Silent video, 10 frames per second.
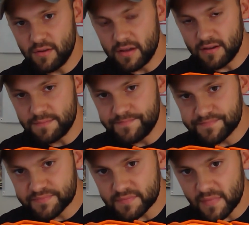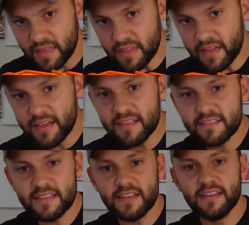here,
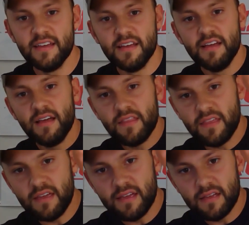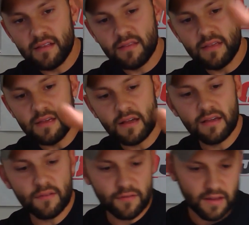is that
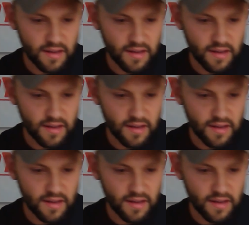there's a